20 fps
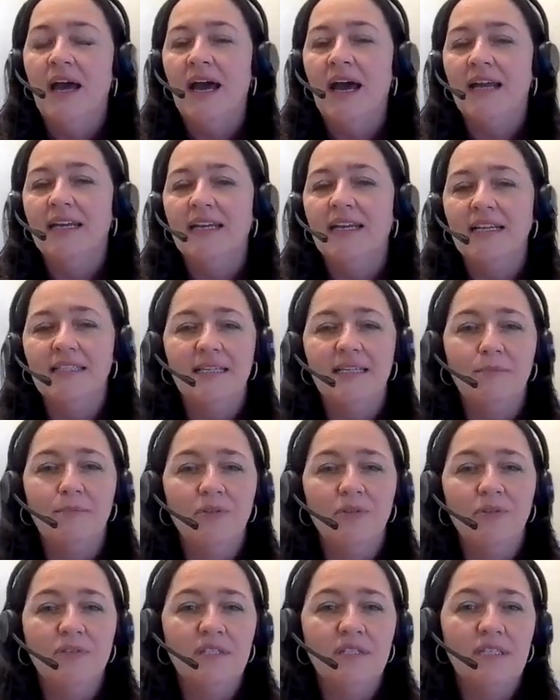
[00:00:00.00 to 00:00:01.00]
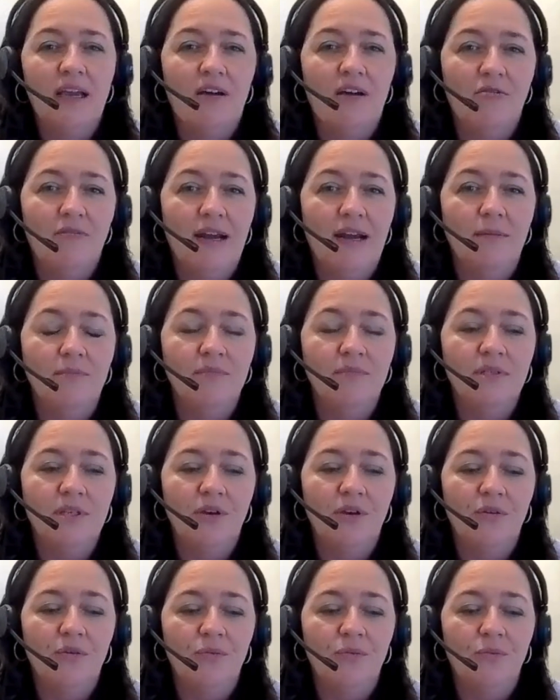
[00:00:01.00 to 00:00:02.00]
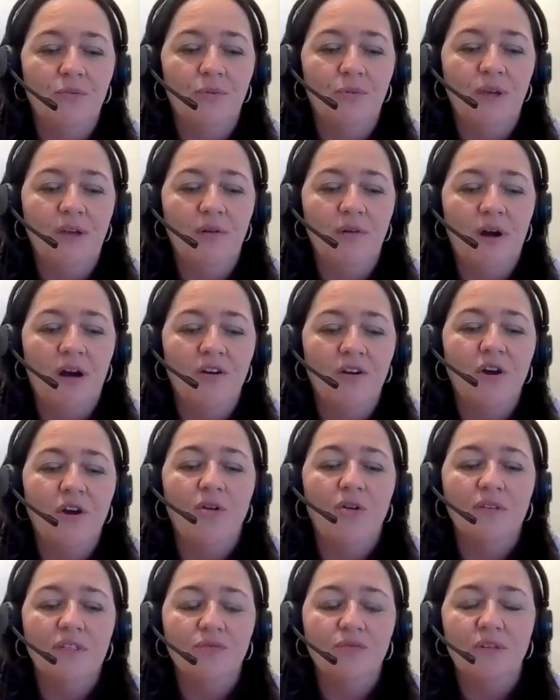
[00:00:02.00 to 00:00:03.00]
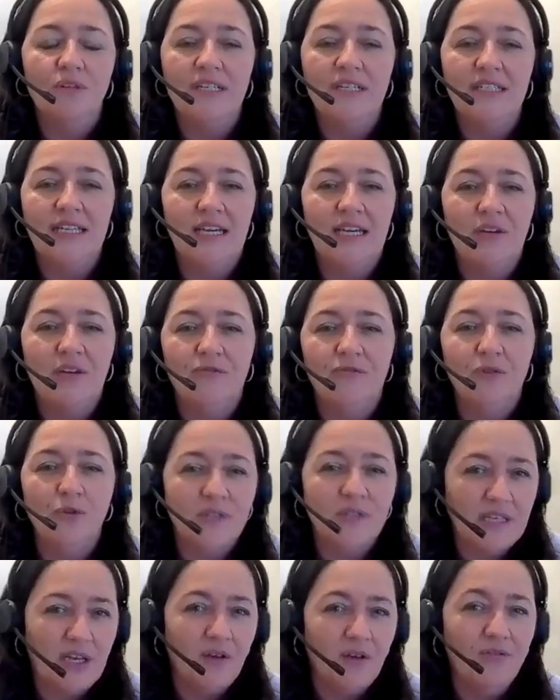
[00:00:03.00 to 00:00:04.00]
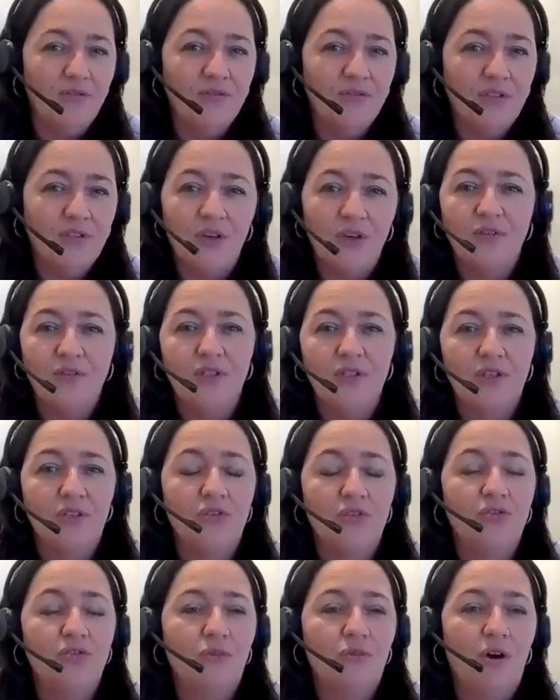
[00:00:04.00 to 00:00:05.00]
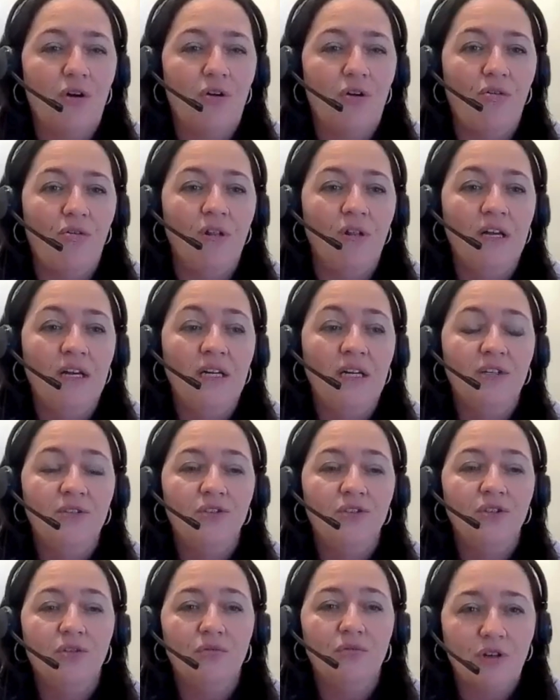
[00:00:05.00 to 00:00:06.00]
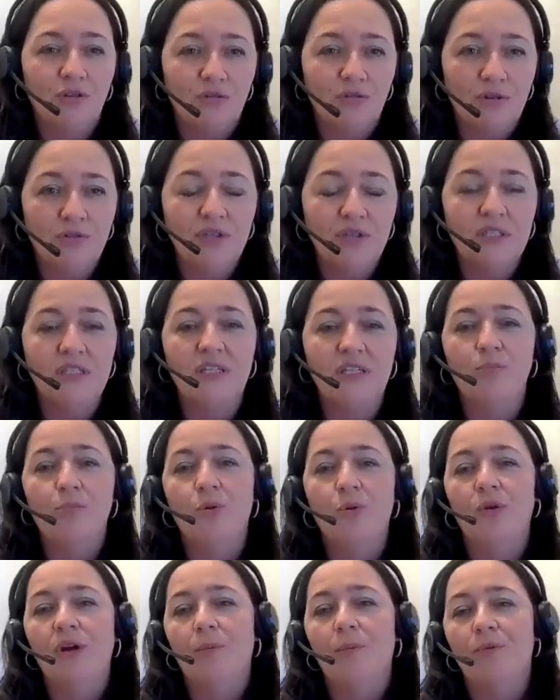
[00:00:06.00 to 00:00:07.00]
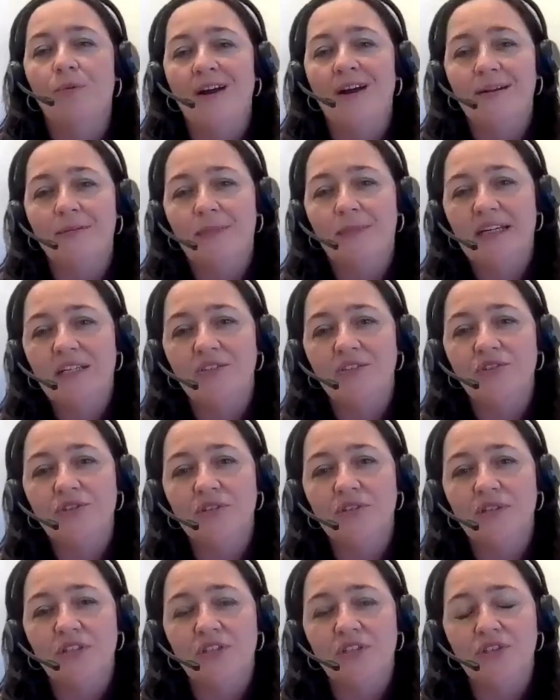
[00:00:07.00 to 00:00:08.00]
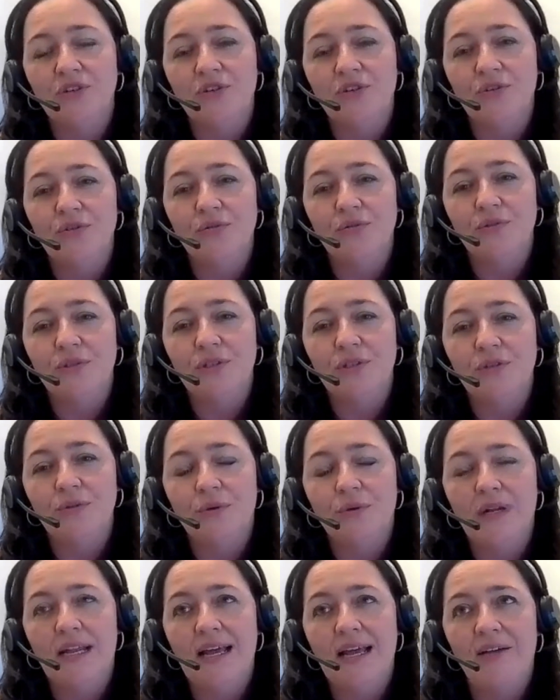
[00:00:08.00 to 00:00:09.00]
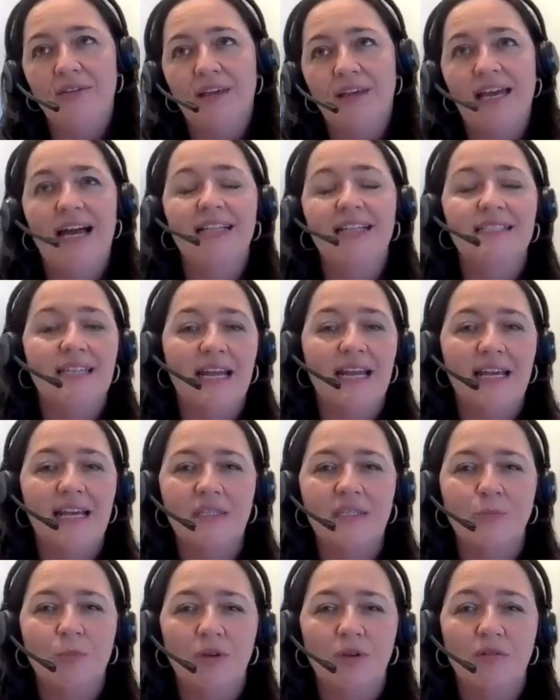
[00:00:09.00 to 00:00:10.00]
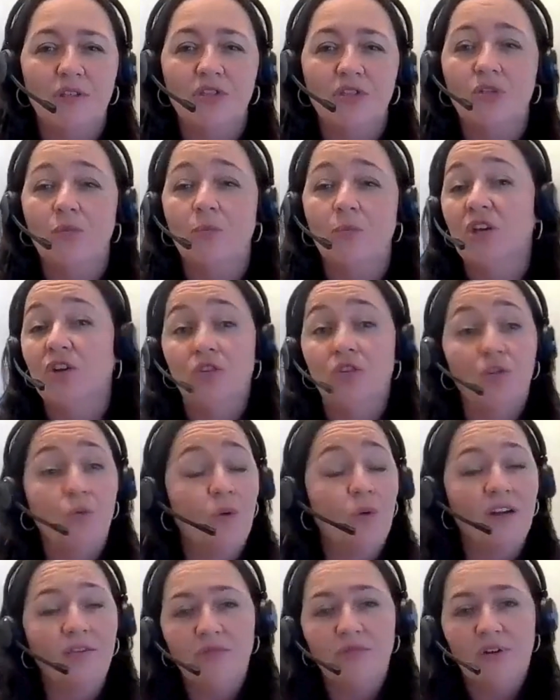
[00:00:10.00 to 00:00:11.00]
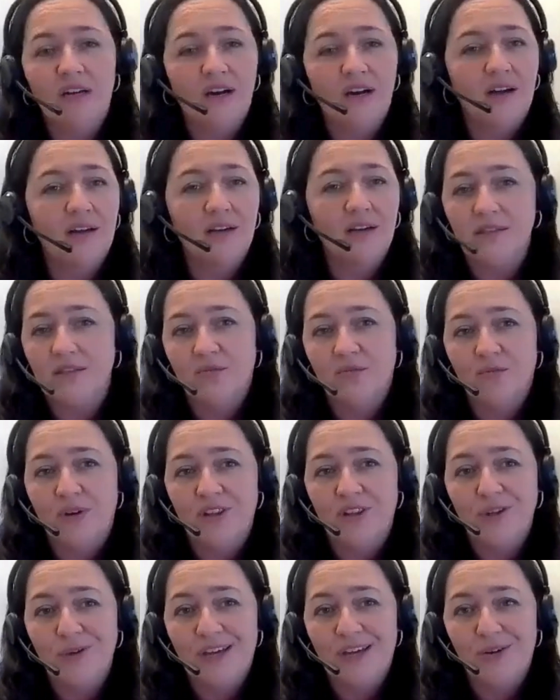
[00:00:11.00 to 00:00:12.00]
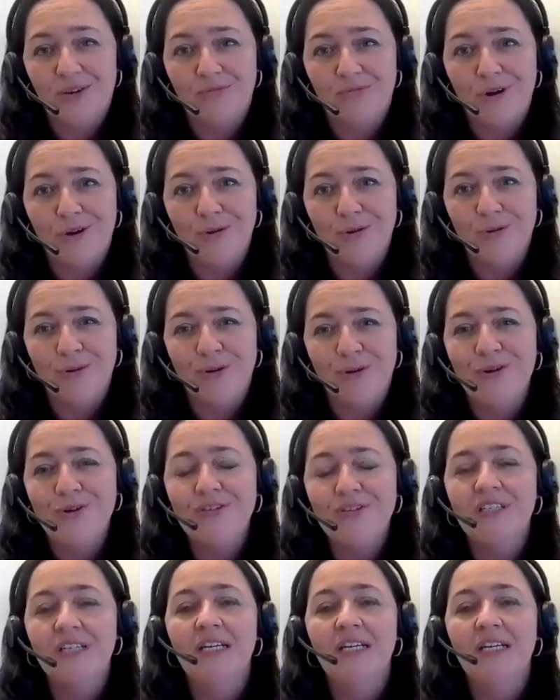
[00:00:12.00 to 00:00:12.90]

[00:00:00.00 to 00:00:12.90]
and it has an inbuilt CRM. So our goal is really to give full self-service control to the recruiters and employer brand managers to allow the candidate experience to be a good one, regardless of whether you get a role or not.